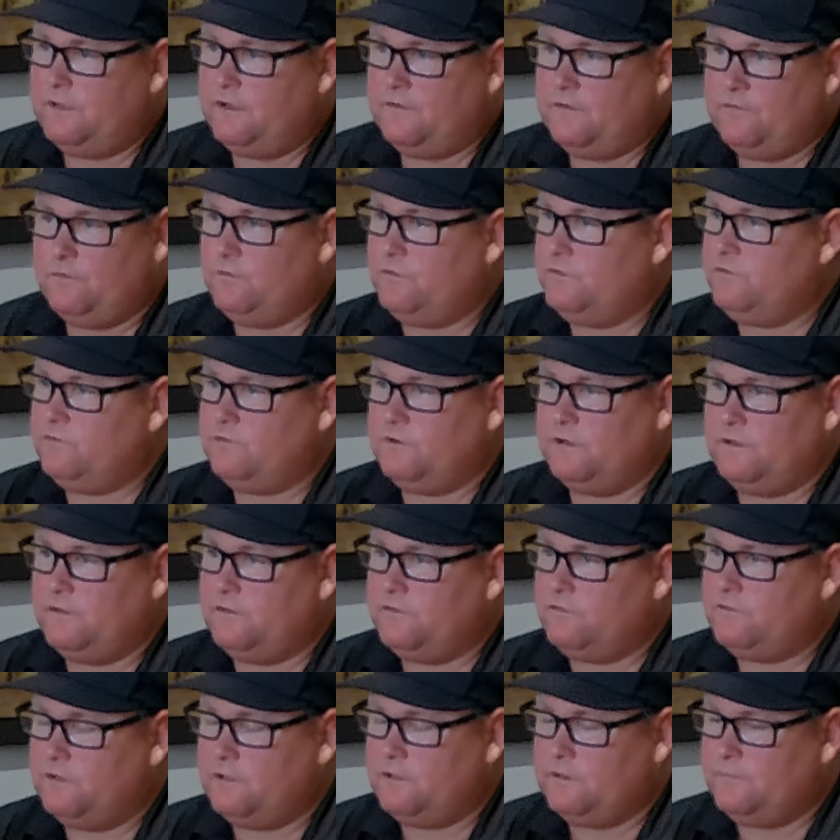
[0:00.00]
Everyone's trained to
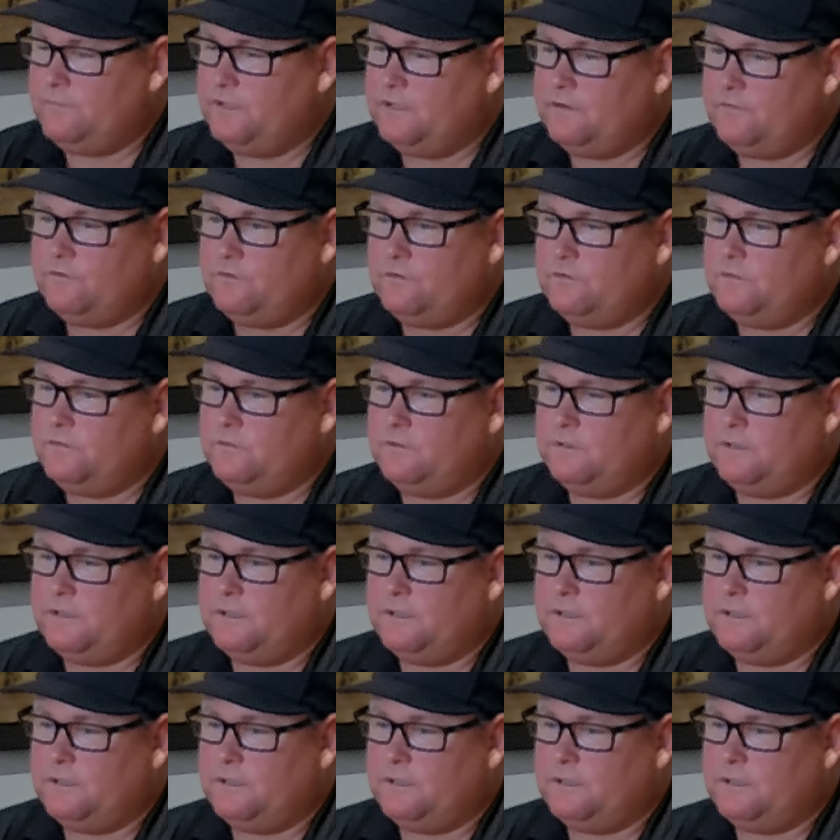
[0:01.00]
the same level.